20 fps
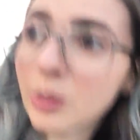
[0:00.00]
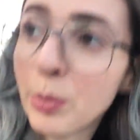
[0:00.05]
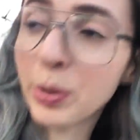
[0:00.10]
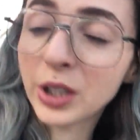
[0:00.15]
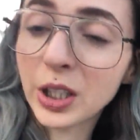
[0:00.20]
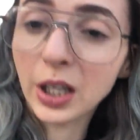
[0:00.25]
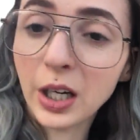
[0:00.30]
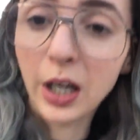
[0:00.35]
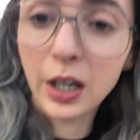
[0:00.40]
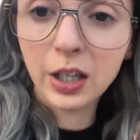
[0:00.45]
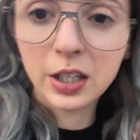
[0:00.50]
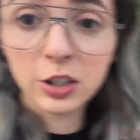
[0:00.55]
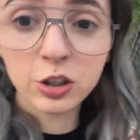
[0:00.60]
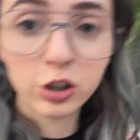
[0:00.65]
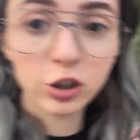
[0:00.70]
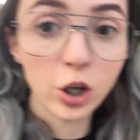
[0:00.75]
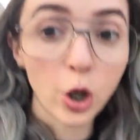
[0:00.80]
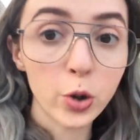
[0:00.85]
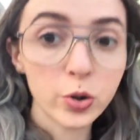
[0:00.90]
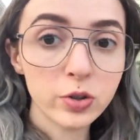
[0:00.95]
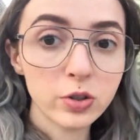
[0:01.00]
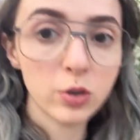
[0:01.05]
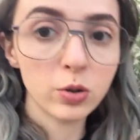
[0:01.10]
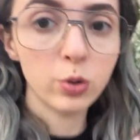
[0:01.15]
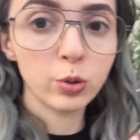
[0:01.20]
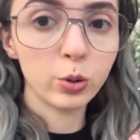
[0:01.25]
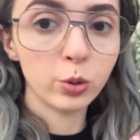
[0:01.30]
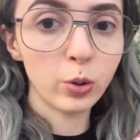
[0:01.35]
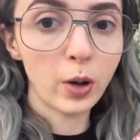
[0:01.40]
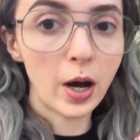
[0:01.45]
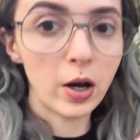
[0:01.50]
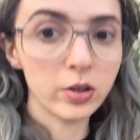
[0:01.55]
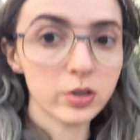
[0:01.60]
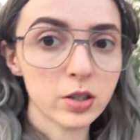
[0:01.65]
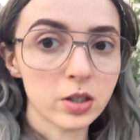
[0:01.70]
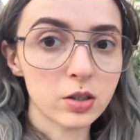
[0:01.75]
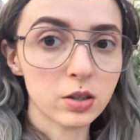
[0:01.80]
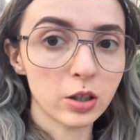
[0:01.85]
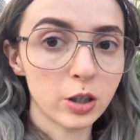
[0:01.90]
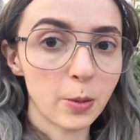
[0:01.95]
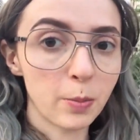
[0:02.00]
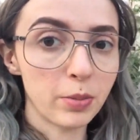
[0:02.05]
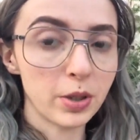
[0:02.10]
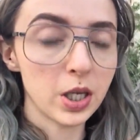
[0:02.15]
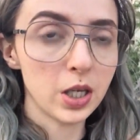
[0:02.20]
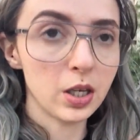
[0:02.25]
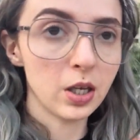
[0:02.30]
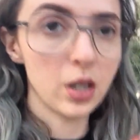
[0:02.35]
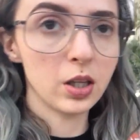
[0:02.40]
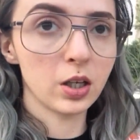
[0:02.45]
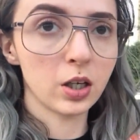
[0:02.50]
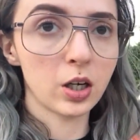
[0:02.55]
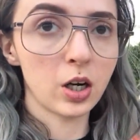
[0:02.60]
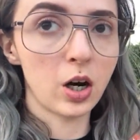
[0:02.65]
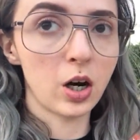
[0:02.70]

But the, it shows you who else is gonna be in the